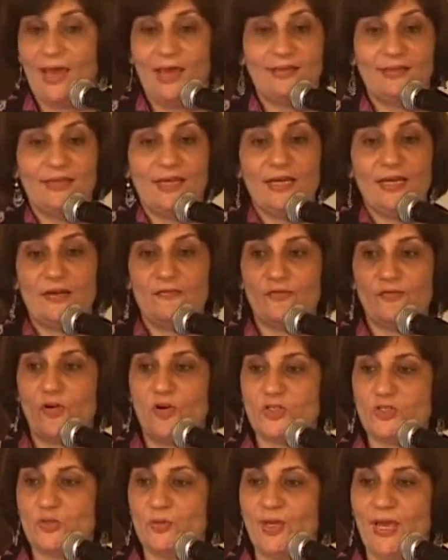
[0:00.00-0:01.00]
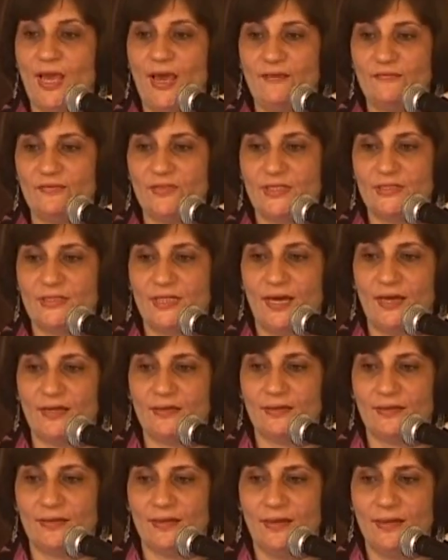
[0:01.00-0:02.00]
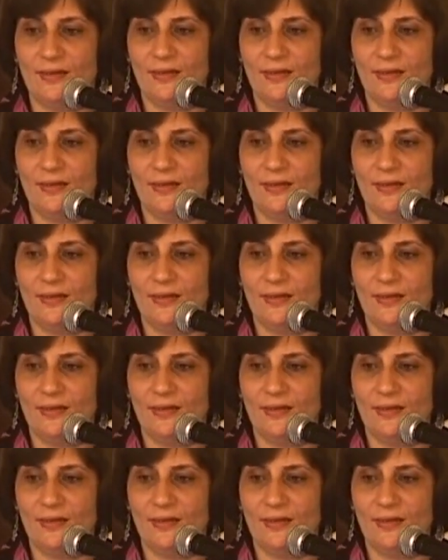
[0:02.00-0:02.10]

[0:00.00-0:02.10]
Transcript: And then, of course, we have the tan.